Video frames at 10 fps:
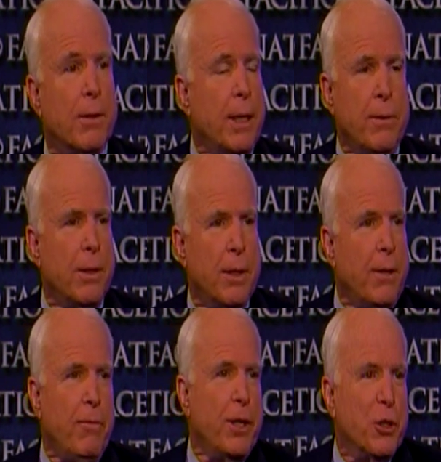
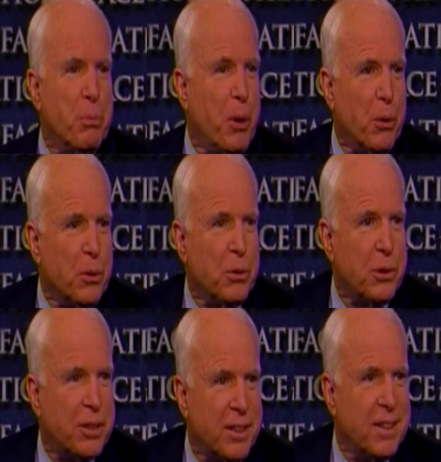they read the
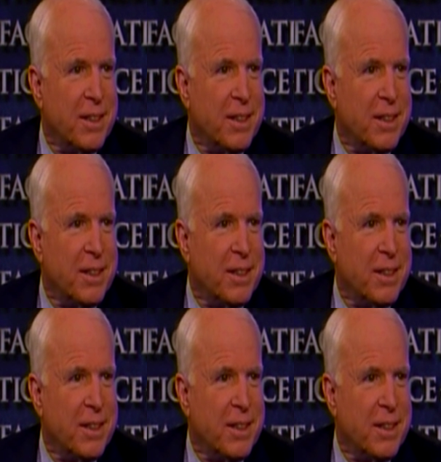polls.